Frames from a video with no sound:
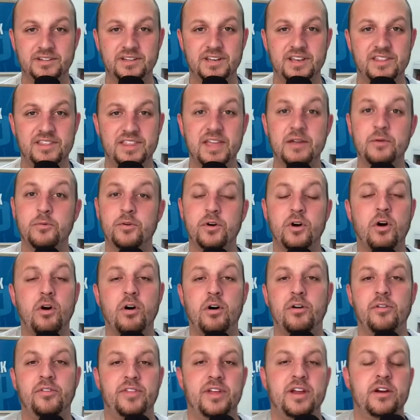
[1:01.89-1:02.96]
They were
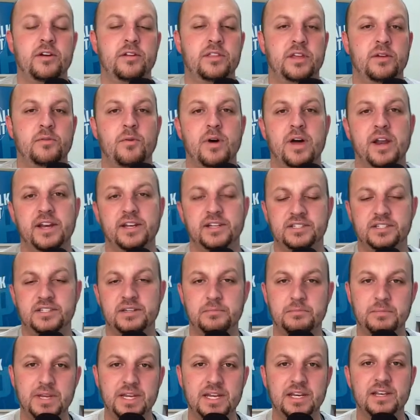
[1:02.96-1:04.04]
all there. They wanted to
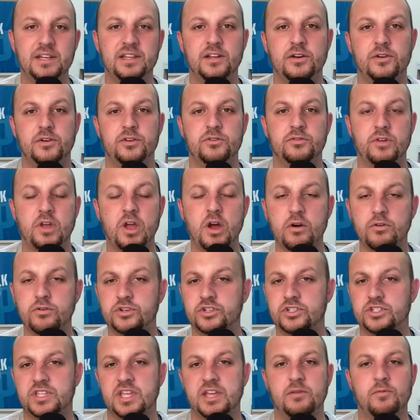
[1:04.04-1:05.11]
meet their new
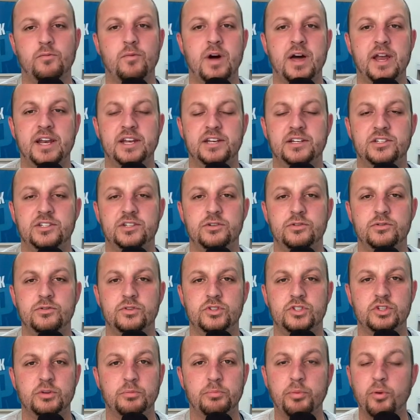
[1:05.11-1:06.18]
coach. They wanted to
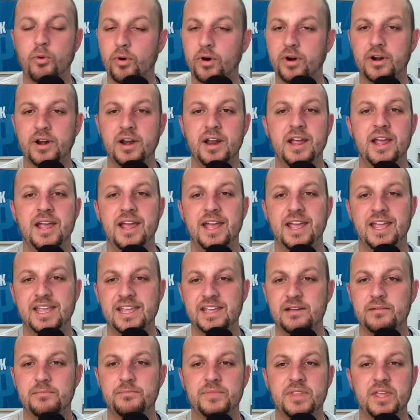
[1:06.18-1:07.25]
support
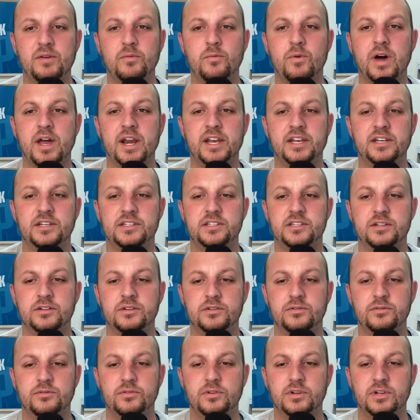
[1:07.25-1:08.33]
him. They wanted
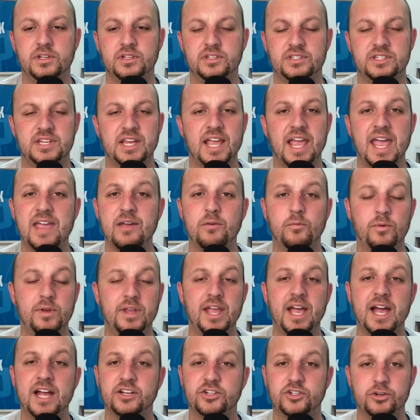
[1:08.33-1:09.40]
to say, hey, we
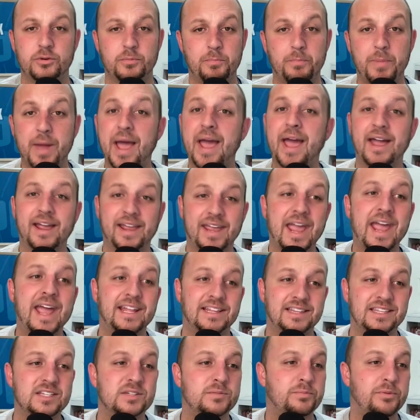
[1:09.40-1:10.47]
got your back at
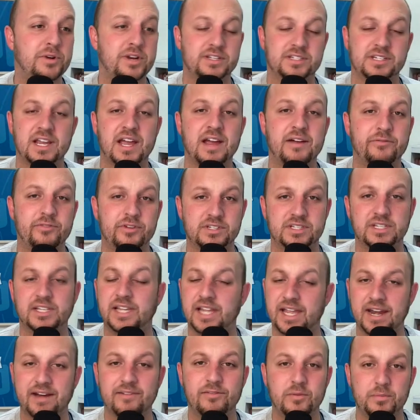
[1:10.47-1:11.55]
this press conference and
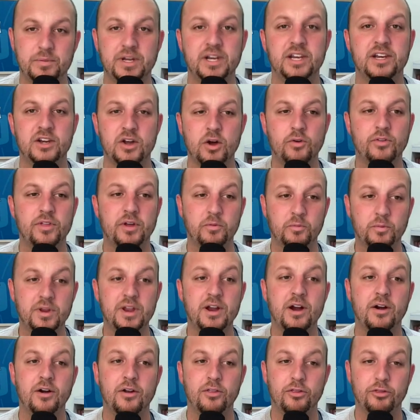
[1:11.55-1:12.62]
let everybody know that we
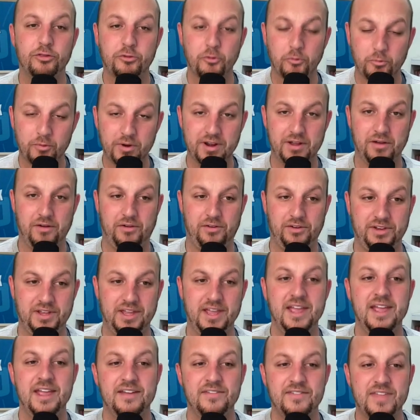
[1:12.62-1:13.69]
are thrilled
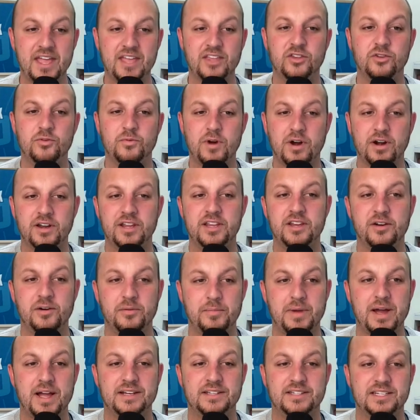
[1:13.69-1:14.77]
that you are here,
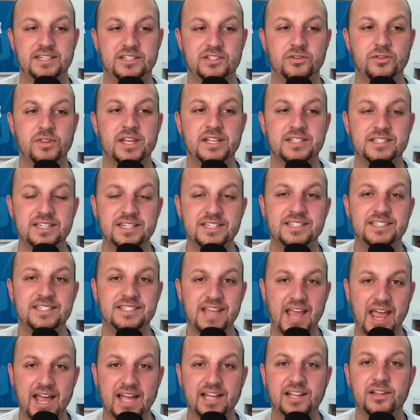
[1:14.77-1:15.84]
Monty. So that's
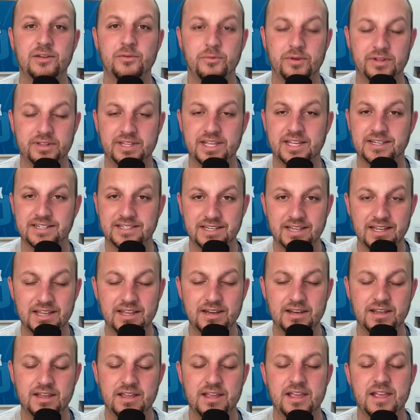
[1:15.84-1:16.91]
exactly what they
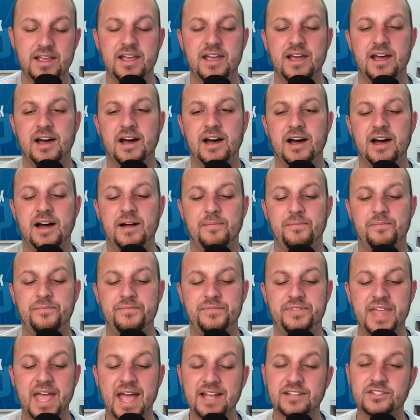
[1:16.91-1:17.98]
did.
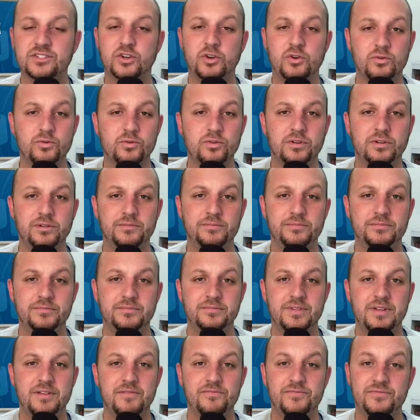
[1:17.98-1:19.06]
That's cool.
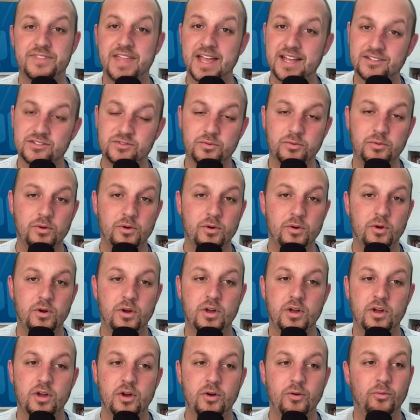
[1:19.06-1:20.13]
That's
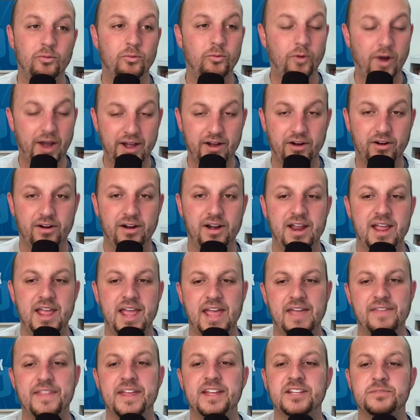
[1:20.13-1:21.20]
rare.
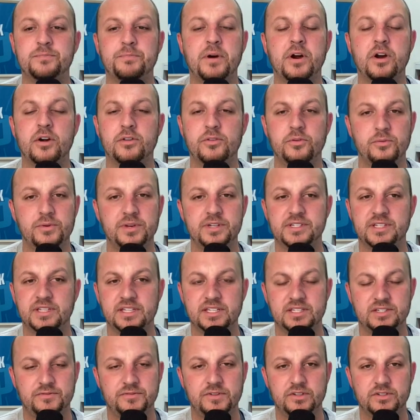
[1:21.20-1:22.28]
And that's part of the reason
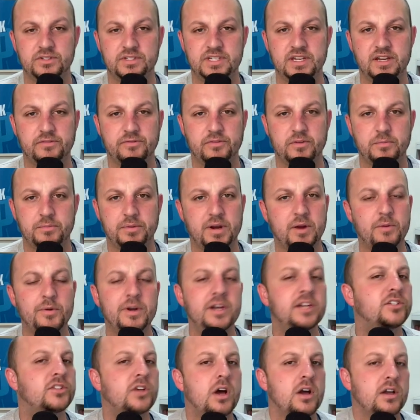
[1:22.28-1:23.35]
this feels different. But I want
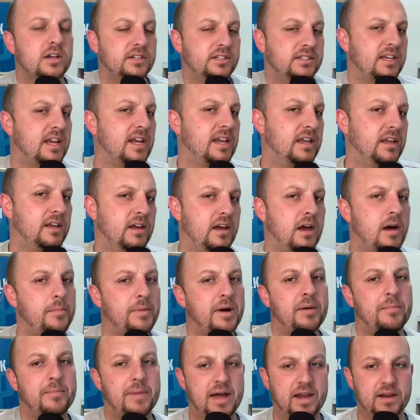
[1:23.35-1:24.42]
to talk a second
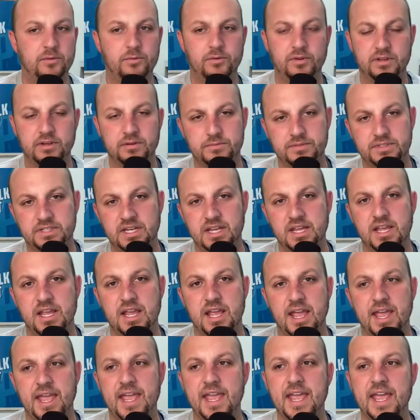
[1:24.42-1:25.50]
about Monty Williams.
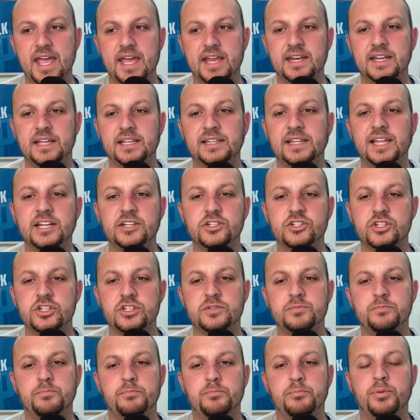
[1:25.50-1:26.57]
And let's just
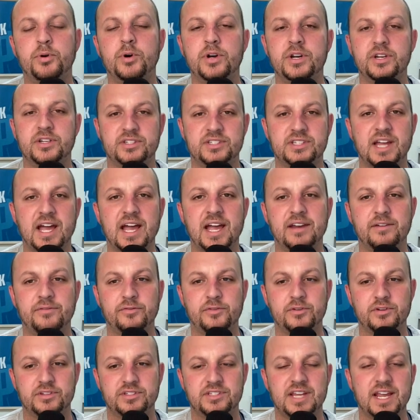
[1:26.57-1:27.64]
put aside
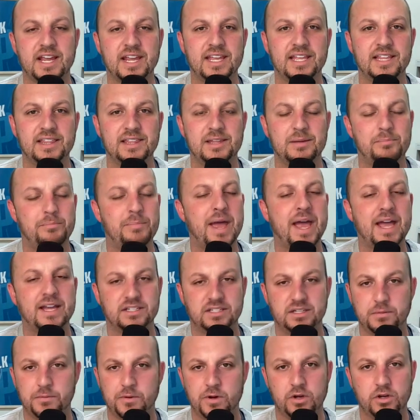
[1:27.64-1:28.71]
for a second the
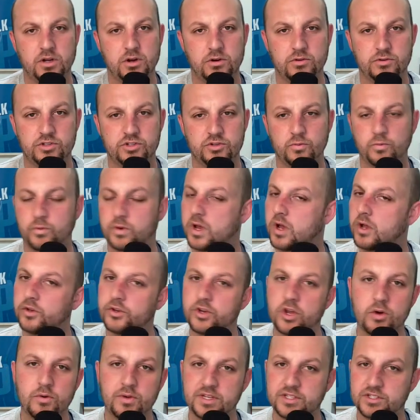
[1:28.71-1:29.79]
basketball coach. We all
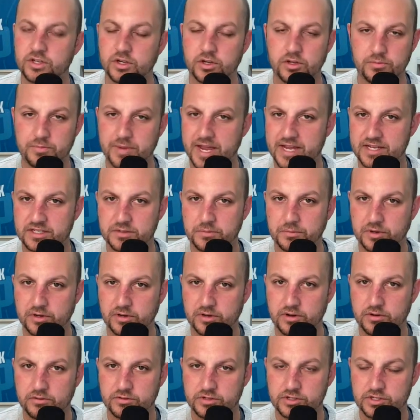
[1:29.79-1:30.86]
know he's a good basketball
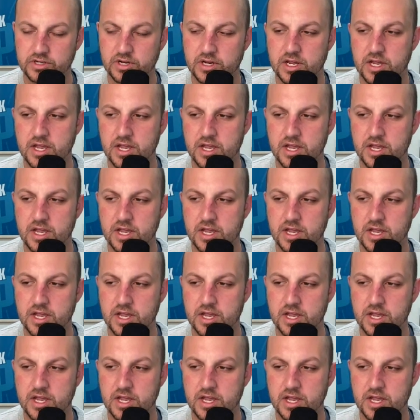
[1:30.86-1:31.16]
coach.